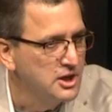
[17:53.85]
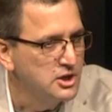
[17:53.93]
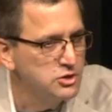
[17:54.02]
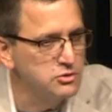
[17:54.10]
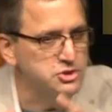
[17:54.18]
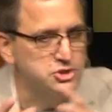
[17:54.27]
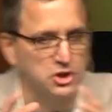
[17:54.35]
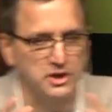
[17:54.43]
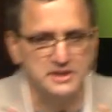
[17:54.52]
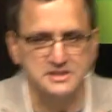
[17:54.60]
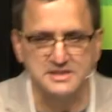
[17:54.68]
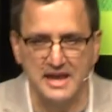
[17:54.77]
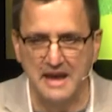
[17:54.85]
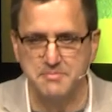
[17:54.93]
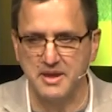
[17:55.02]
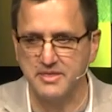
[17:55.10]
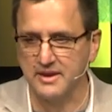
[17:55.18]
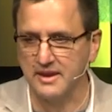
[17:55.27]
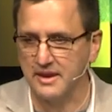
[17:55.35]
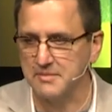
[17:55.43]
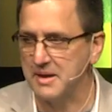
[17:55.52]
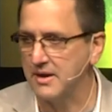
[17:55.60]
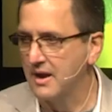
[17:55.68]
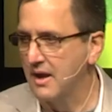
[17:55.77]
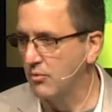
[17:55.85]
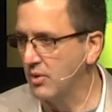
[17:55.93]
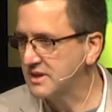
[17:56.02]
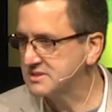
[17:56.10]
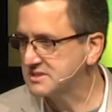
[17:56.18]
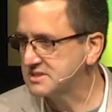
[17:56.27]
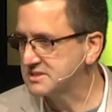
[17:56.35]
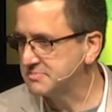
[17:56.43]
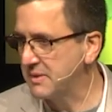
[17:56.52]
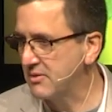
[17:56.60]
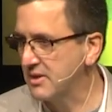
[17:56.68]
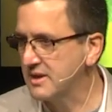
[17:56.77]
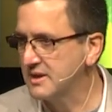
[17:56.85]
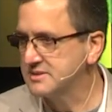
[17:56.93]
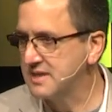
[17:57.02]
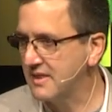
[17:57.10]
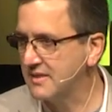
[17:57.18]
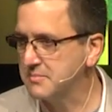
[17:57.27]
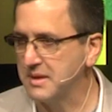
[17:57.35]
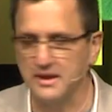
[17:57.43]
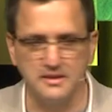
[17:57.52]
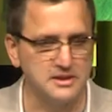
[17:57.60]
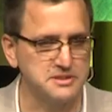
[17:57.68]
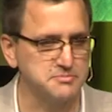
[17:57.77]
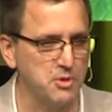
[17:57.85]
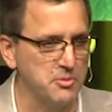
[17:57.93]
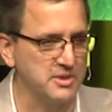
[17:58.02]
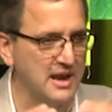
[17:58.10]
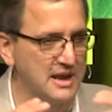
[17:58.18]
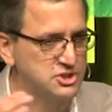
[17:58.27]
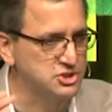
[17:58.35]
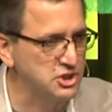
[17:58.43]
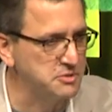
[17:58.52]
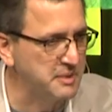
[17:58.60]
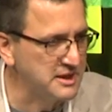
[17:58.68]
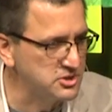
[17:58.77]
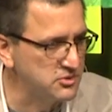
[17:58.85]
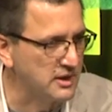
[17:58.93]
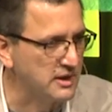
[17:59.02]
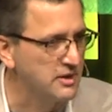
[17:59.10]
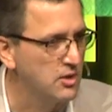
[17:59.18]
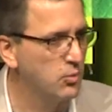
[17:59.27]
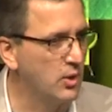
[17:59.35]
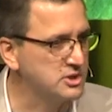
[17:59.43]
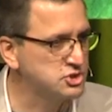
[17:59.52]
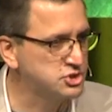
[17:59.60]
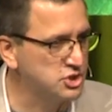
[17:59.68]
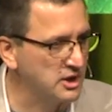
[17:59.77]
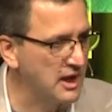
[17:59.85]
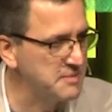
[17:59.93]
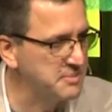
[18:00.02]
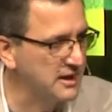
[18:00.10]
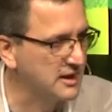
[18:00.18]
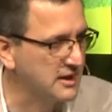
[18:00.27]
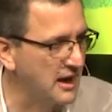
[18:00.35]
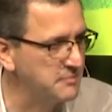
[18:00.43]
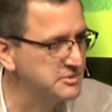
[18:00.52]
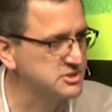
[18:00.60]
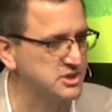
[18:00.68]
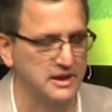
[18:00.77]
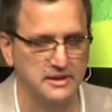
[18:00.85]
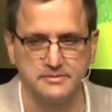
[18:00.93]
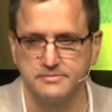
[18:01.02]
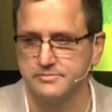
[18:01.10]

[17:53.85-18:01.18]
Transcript: You should instead be thinking about, what is the Spirit telling me in this moment that I should be doing? What should I be accomplishing?